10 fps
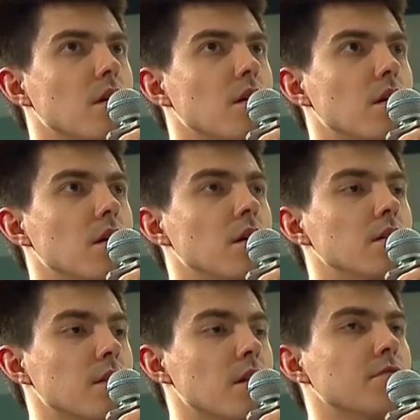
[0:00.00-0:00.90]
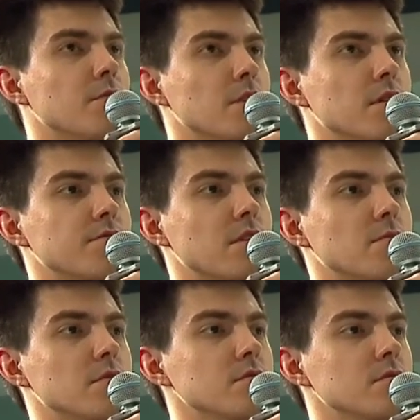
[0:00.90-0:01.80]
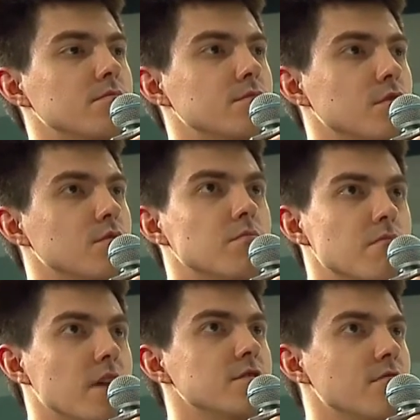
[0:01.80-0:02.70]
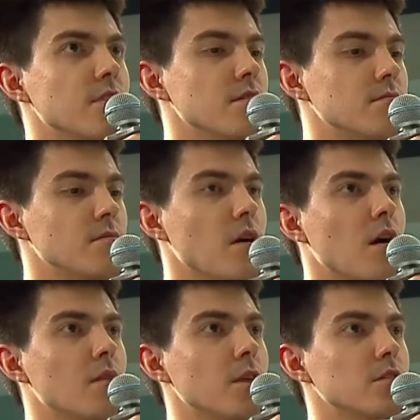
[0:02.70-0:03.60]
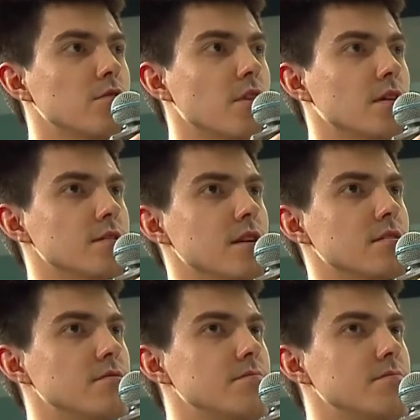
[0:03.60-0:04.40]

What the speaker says: environment. So that's great. Back to you, Alexander.